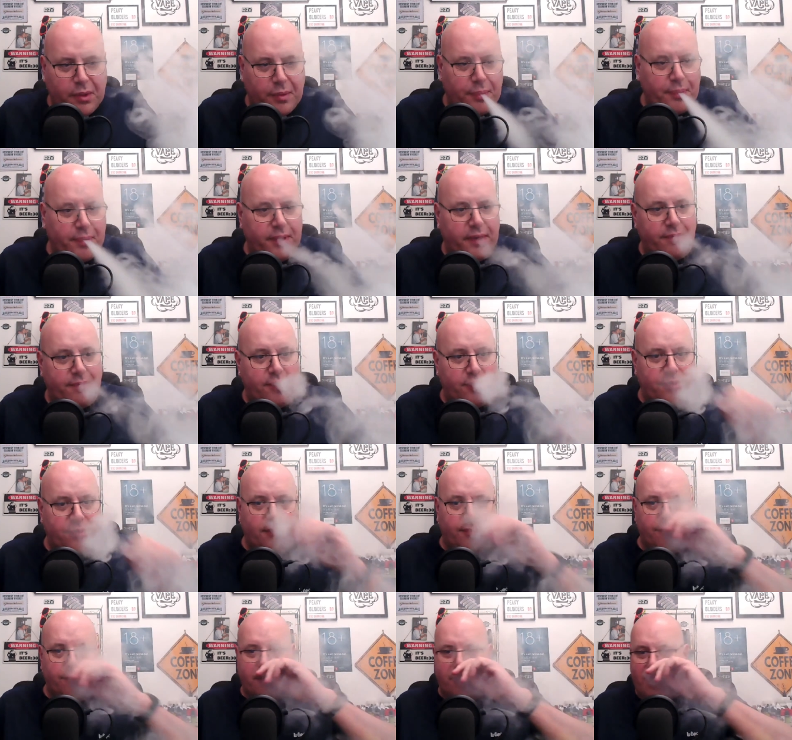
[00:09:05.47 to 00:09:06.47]
You've just
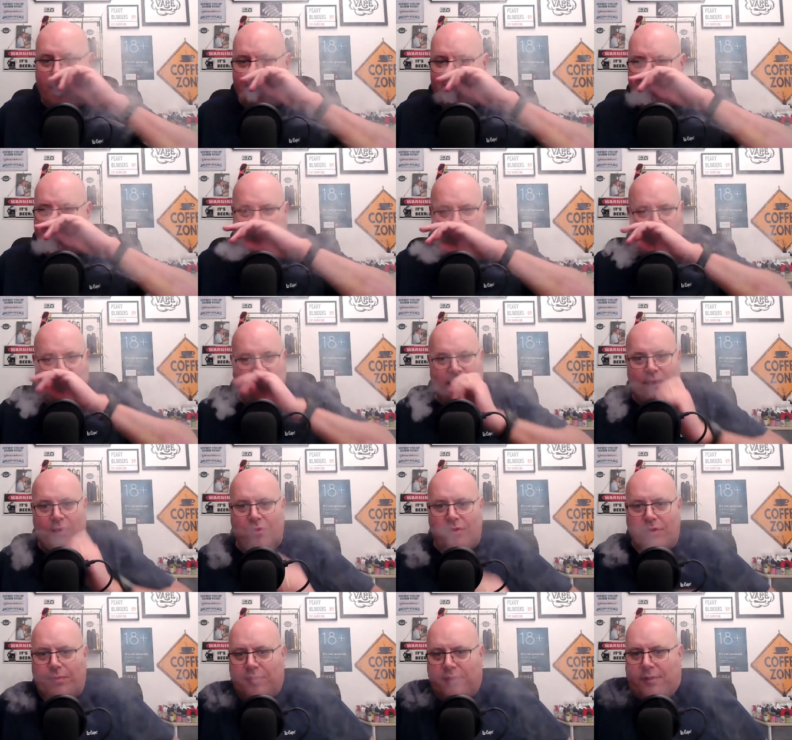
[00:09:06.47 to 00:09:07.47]
subscribed. Have I got a new
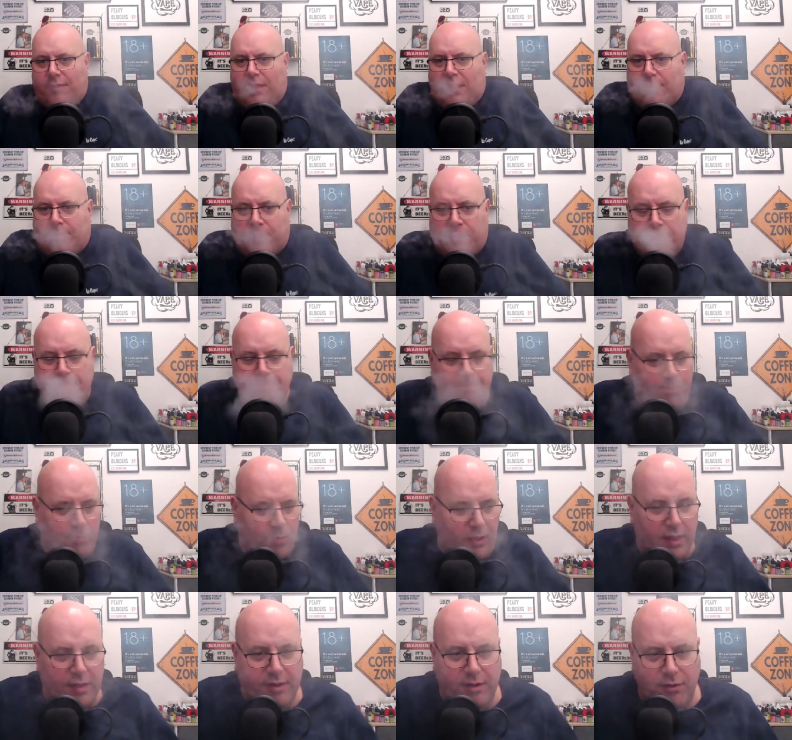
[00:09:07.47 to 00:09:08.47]
subscriber?
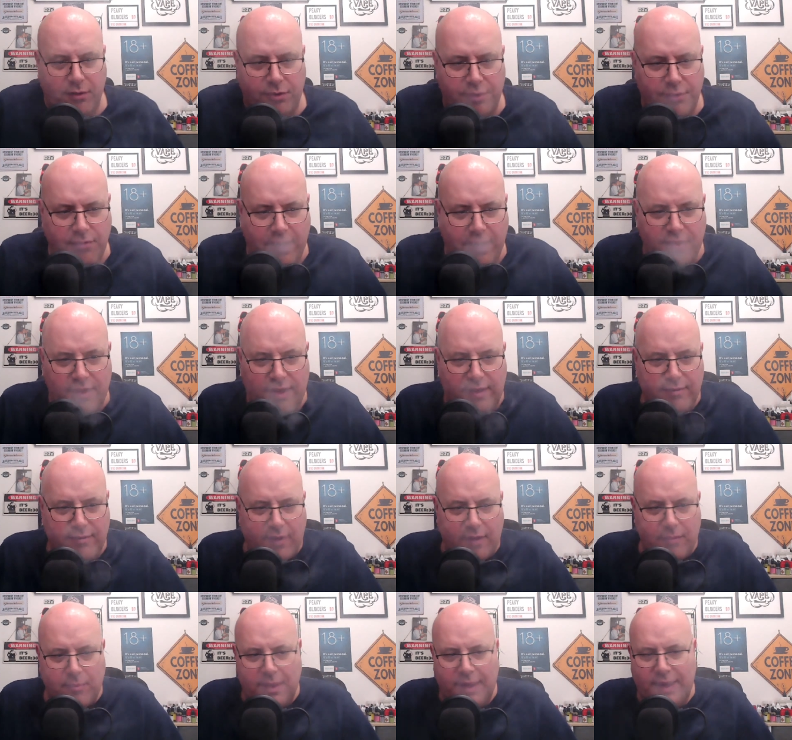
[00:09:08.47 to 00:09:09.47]
Is it under Rajit
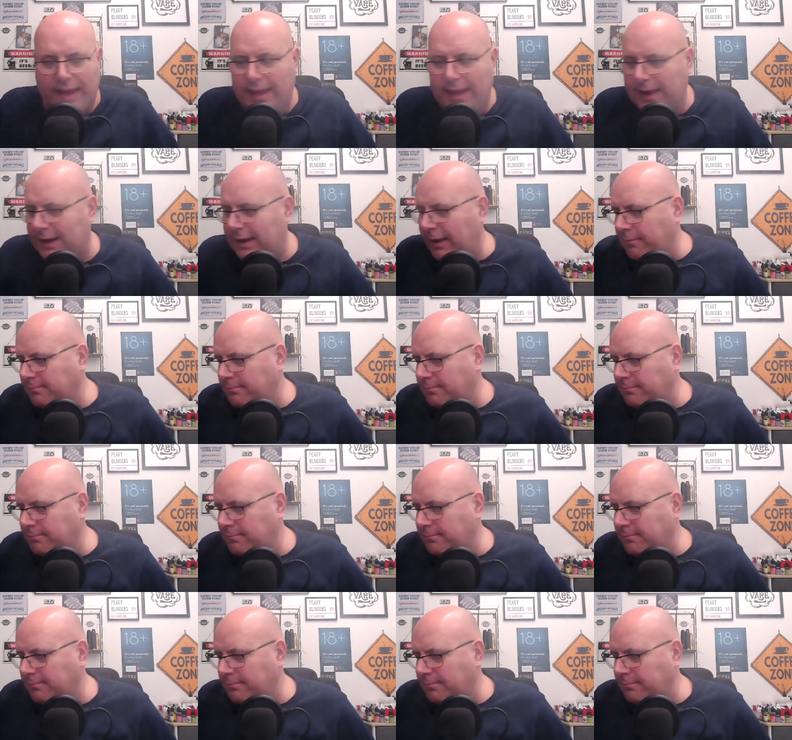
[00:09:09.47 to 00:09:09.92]
Van Mahid?